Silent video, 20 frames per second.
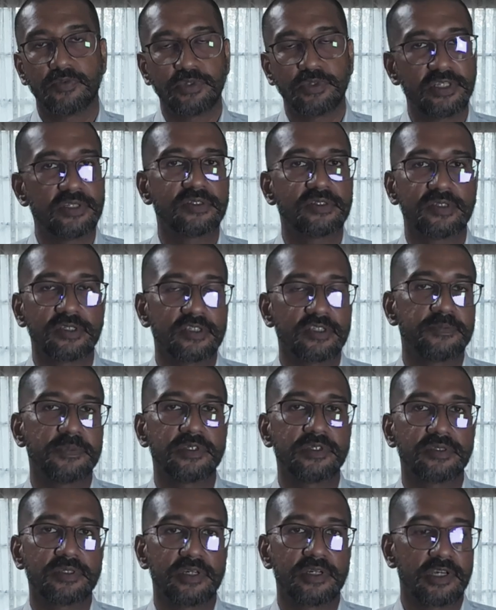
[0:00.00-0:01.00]
within 6
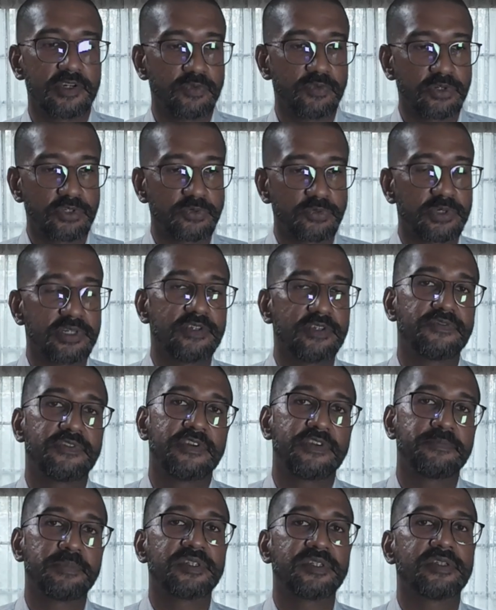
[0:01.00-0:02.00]
months, and I want
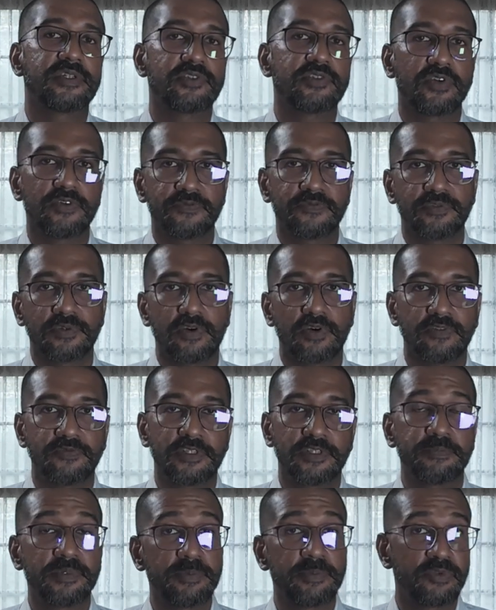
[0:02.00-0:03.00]
25%
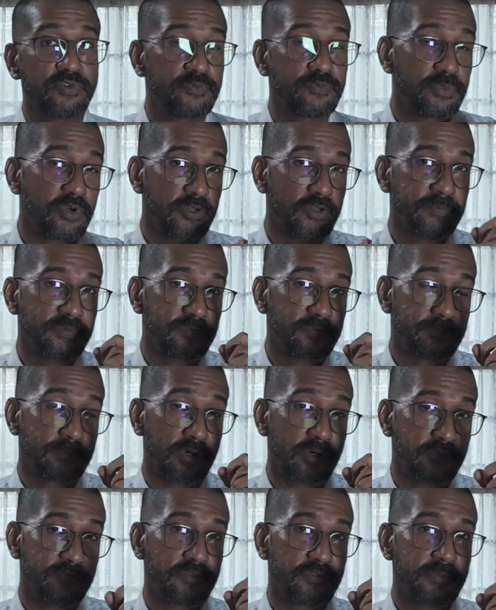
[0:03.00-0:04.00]
of the people who
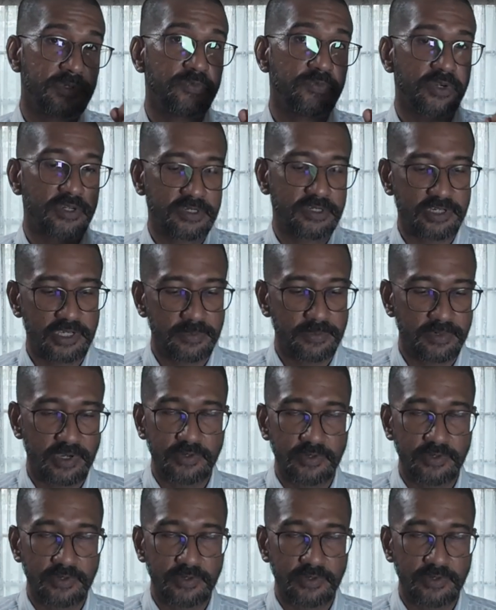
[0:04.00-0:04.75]
bought from me one time,